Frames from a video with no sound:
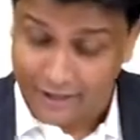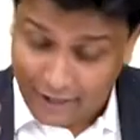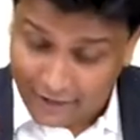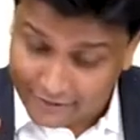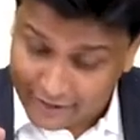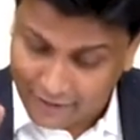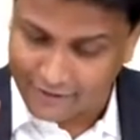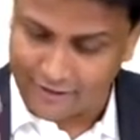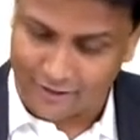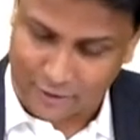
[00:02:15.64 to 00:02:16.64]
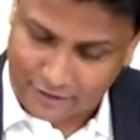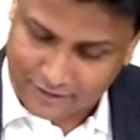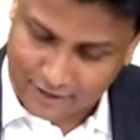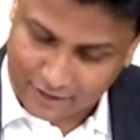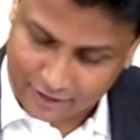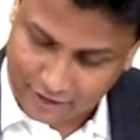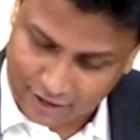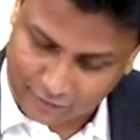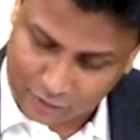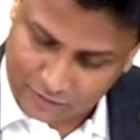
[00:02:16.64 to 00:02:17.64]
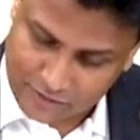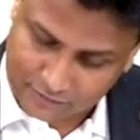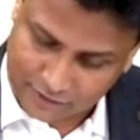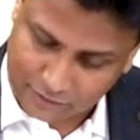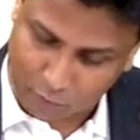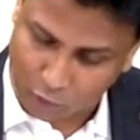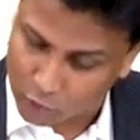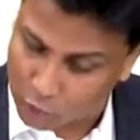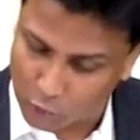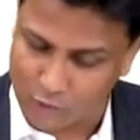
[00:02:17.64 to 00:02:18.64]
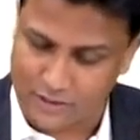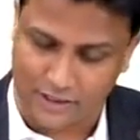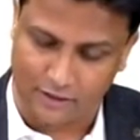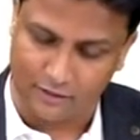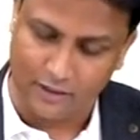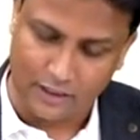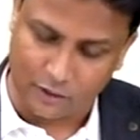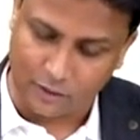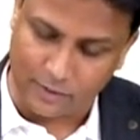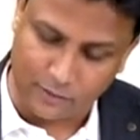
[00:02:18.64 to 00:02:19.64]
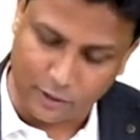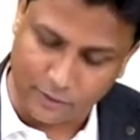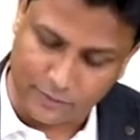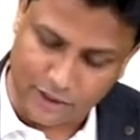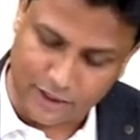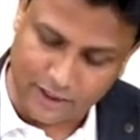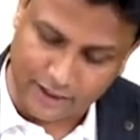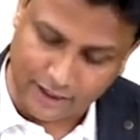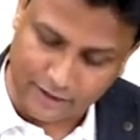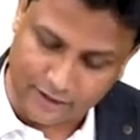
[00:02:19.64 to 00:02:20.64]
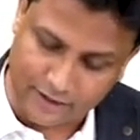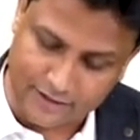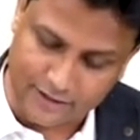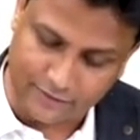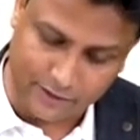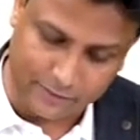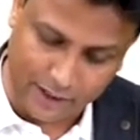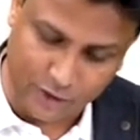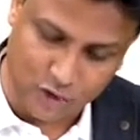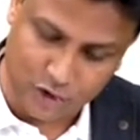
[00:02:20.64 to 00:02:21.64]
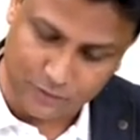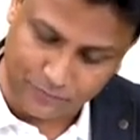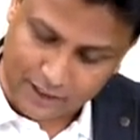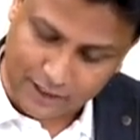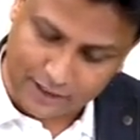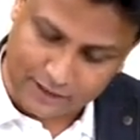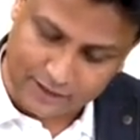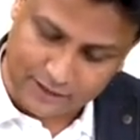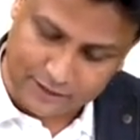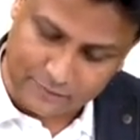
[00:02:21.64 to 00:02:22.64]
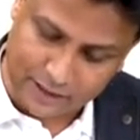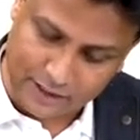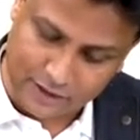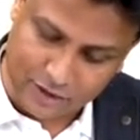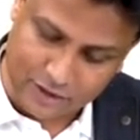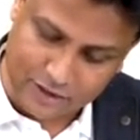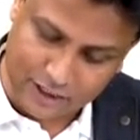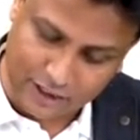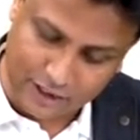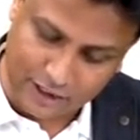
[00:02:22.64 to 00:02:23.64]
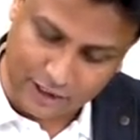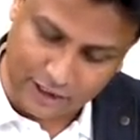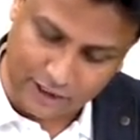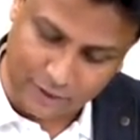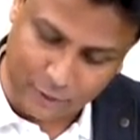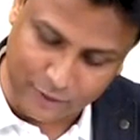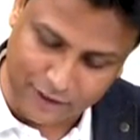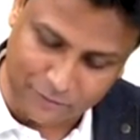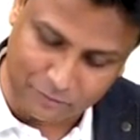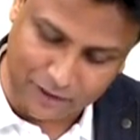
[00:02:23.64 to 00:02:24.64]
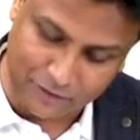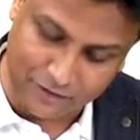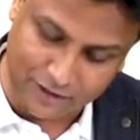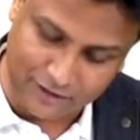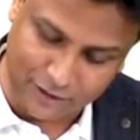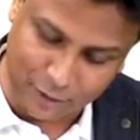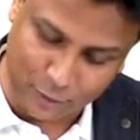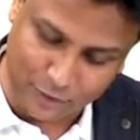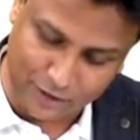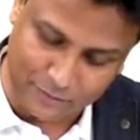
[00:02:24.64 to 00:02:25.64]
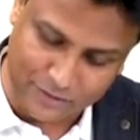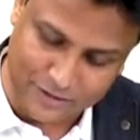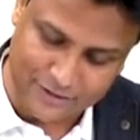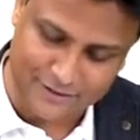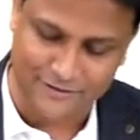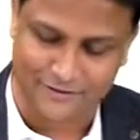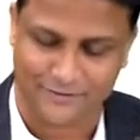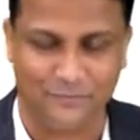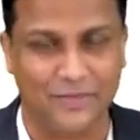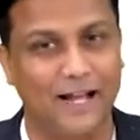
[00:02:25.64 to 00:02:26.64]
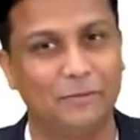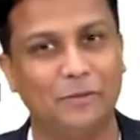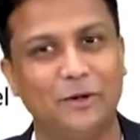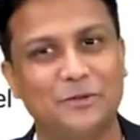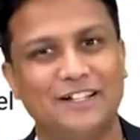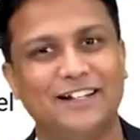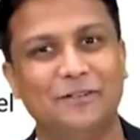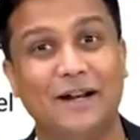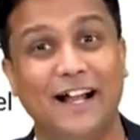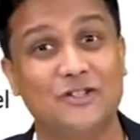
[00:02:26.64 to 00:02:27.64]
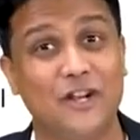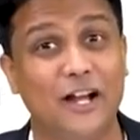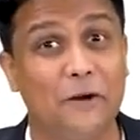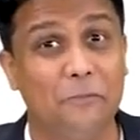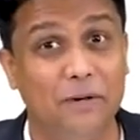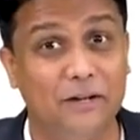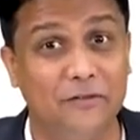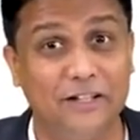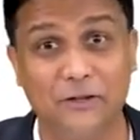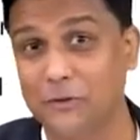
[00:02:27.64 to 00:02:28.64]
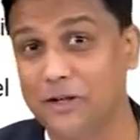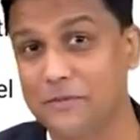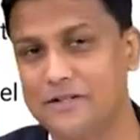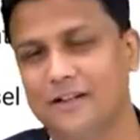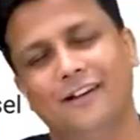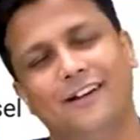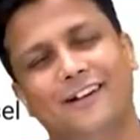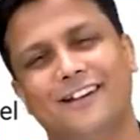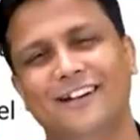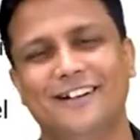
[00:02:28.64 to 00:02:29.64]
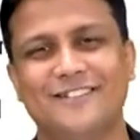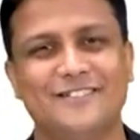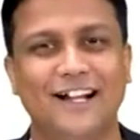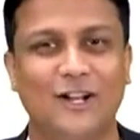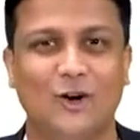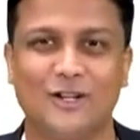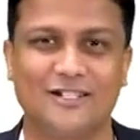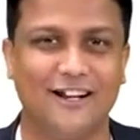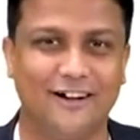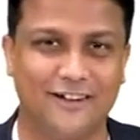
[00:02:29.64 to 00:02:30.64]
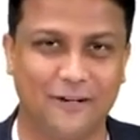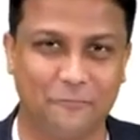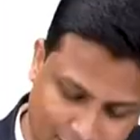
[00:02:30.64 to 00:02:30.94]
And that internal thoracic artery, if you observe like more closely, you will be able to appreciate that it is giving a branch. And this branch is again going between the two ribs. I am able to see that branch between the two ribs. And again it is intercostal artery.